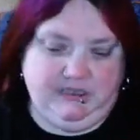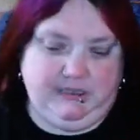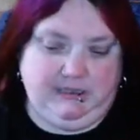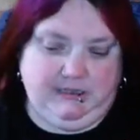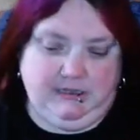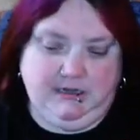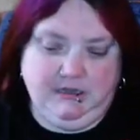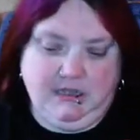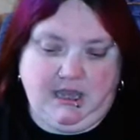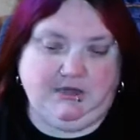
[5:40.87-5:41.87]
and
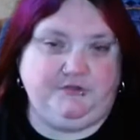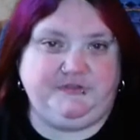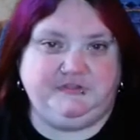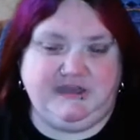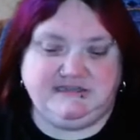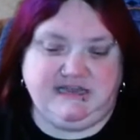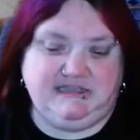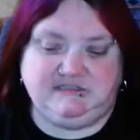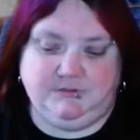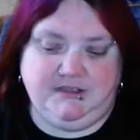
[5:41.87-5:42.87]
I don't think that
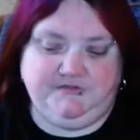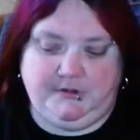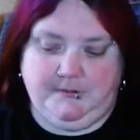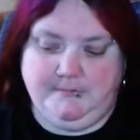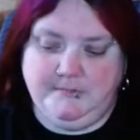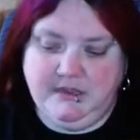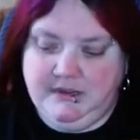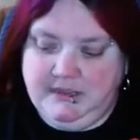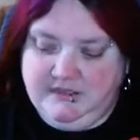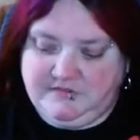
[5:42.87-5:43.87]
takes away from
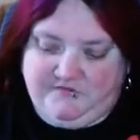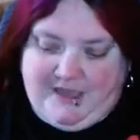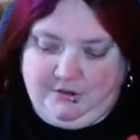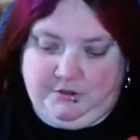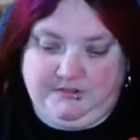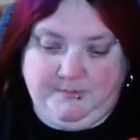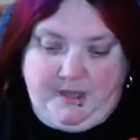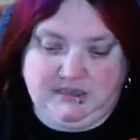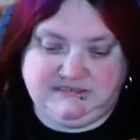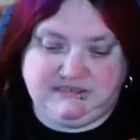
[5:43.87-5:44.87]
the value of the
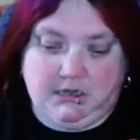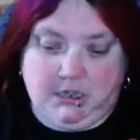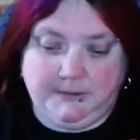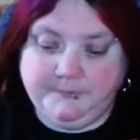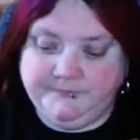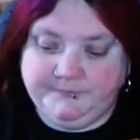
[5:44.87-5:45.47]
box at all.